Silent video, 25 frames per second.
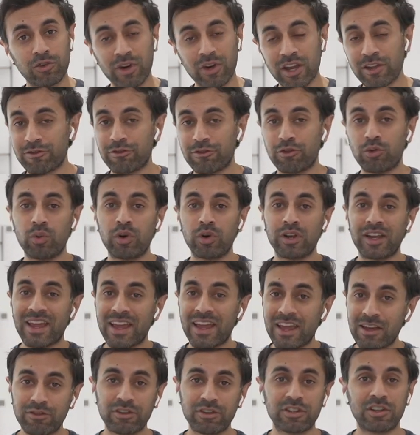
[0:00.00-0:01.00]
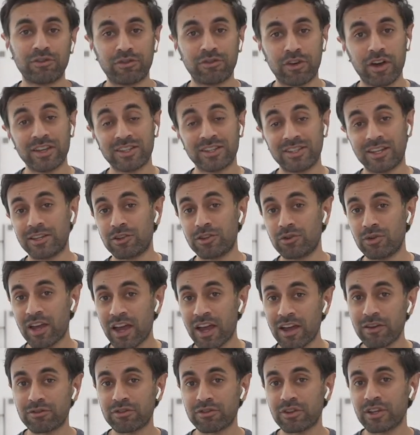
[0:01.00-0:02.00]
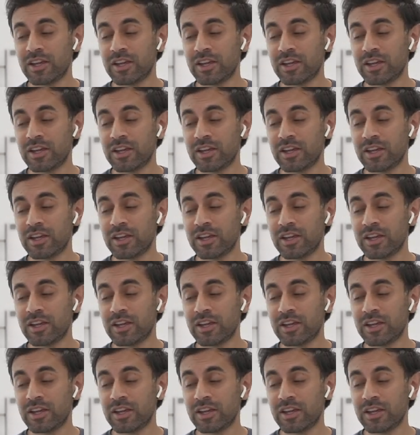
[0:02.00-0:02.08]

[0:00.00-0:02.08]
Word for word: great for whatever device that you have.